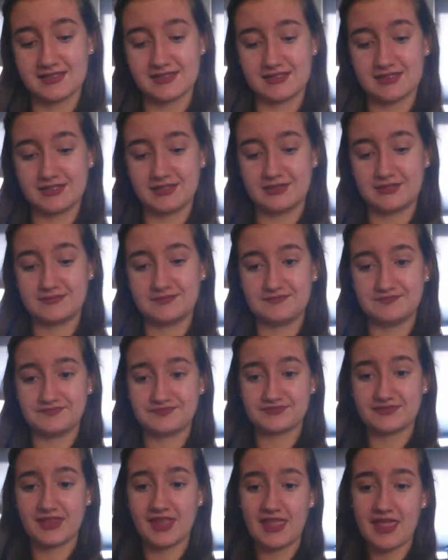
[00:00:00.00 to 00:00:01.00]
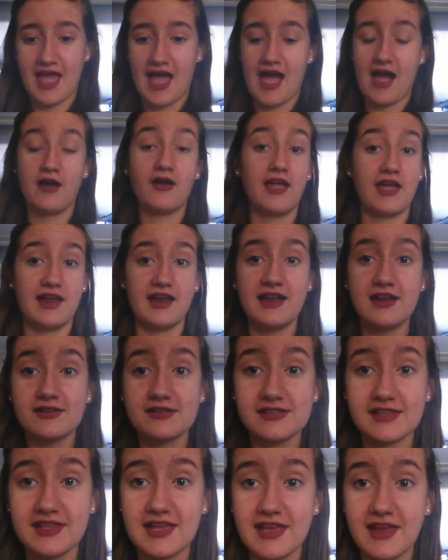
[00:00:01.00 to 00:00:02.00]
So, yeah, okay, and
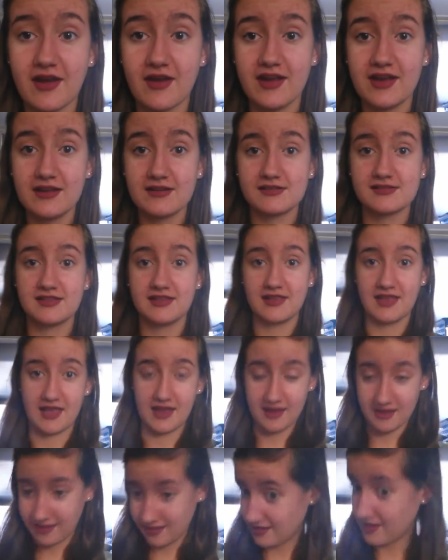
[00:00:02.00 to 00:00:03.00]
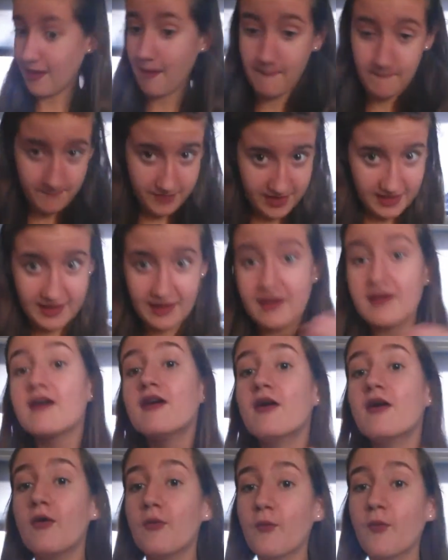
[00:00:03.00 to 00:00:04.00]
here's the kicker. Here's the, like,
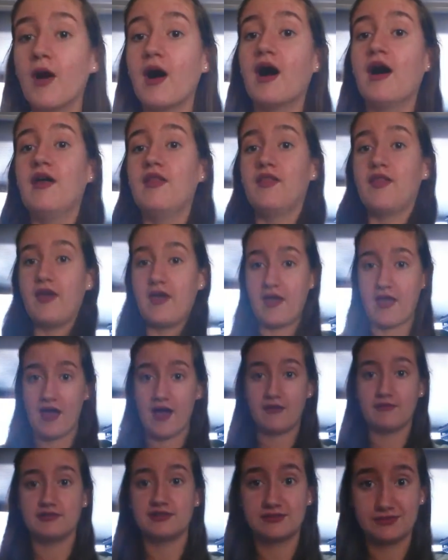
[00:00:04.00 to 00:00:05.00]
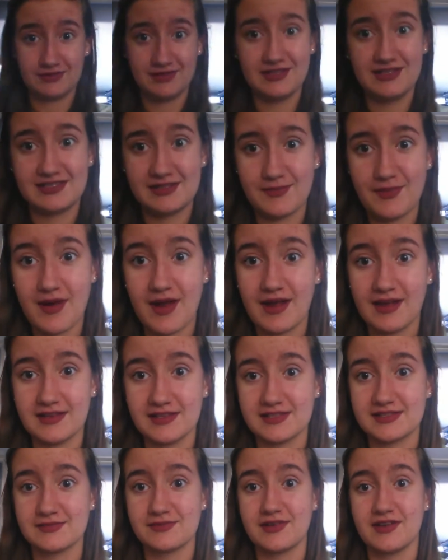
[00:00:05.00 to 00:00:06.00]
big one that I was really
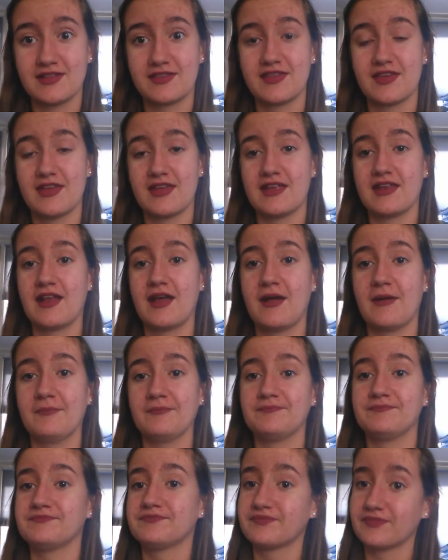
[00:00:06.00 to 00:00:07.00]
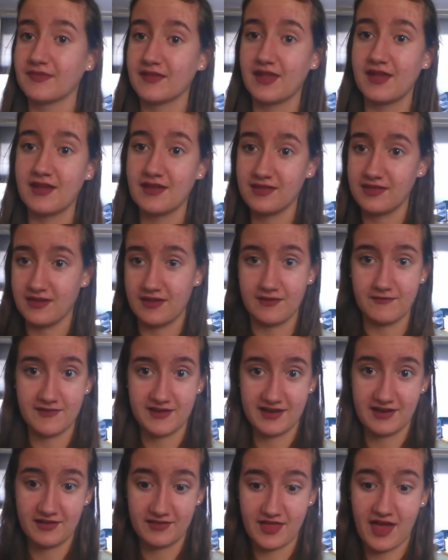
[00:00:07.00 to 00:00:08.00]
surprised with in, the
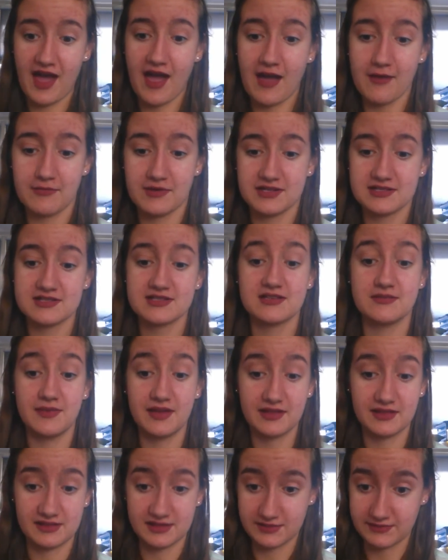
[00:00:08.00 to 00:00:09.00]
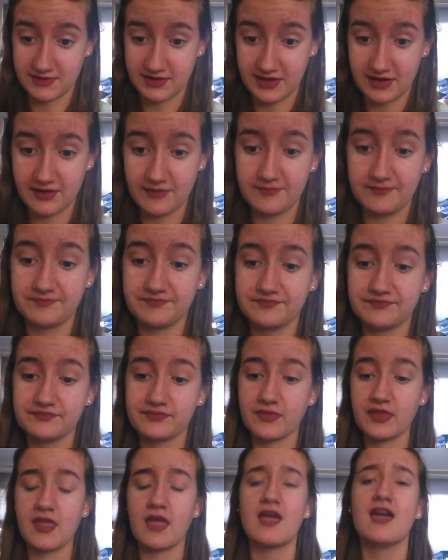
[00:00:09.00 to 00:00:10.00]
video that I watched to make this video.
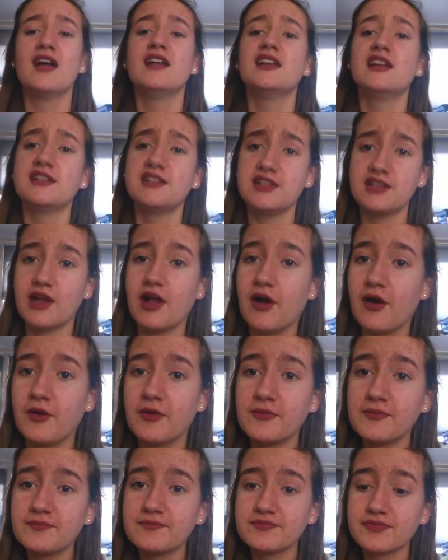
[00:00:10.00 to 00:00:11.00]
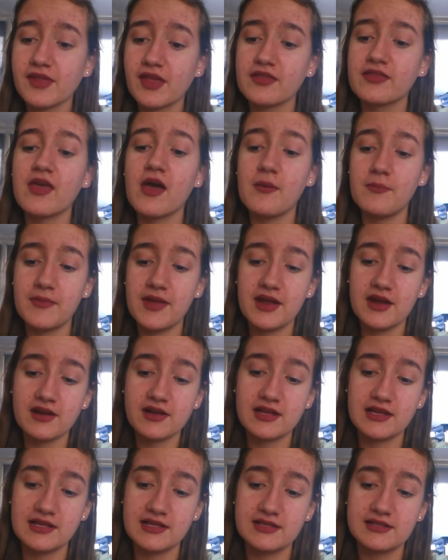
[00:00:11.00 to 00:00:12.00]
Did you know that
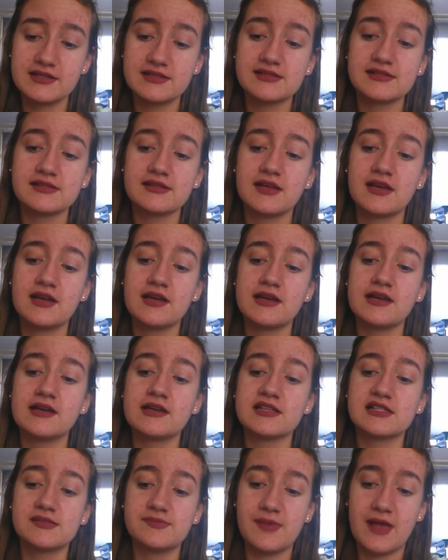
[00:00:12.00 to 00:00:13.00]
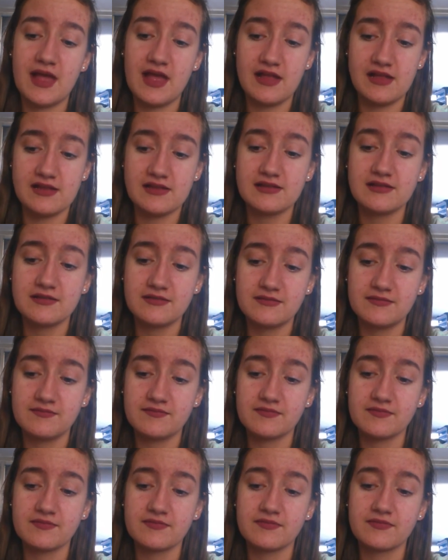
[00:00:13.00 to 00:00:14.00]
Americans spend
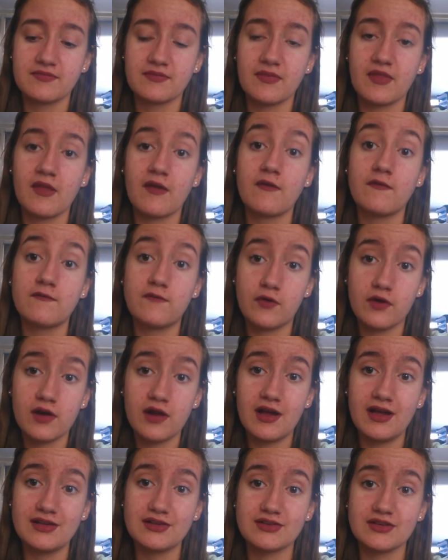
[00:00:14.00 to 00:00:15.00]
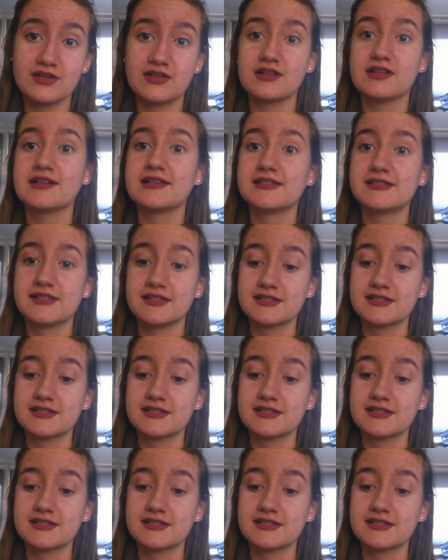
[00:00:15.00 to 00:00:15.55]
$465